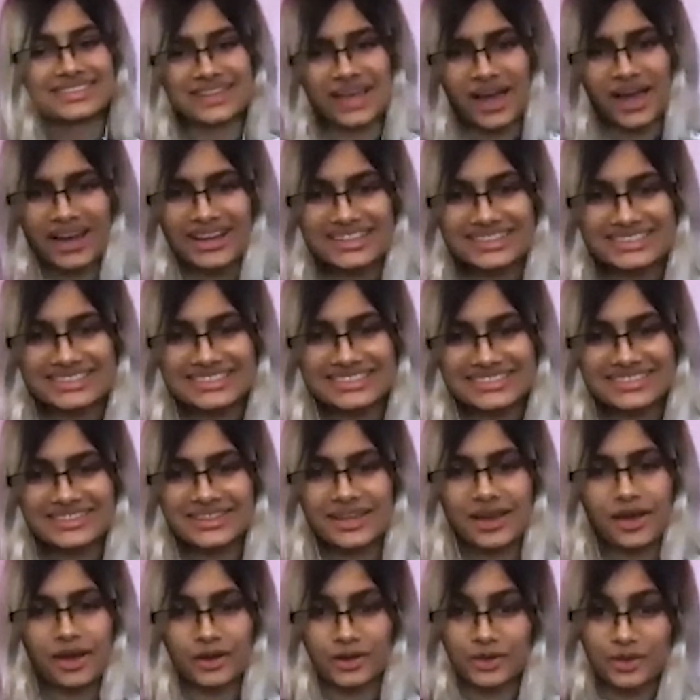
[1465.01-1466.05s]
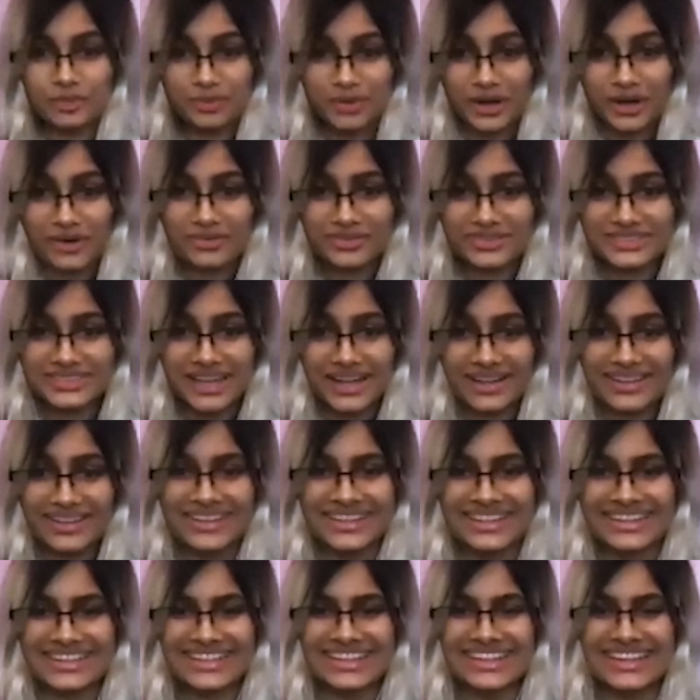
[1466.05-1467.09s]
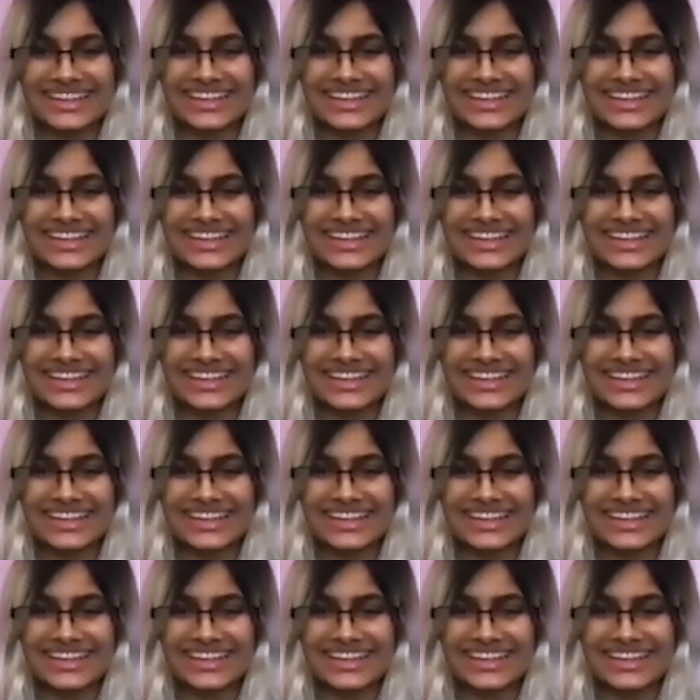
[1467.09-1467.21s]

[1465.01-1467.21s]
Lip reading: Yes. Are you buff as hell?